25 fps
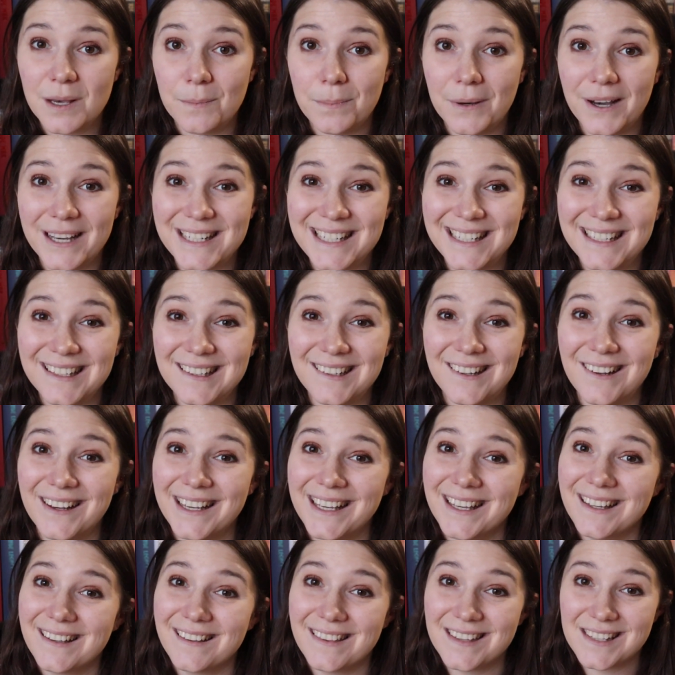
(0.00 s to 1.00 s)
but I didn't
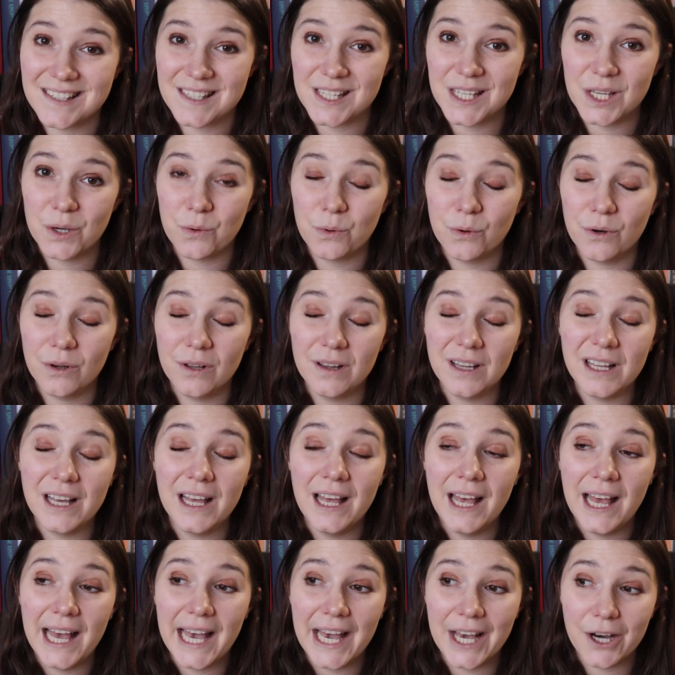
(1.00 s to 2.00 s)
like the sequel,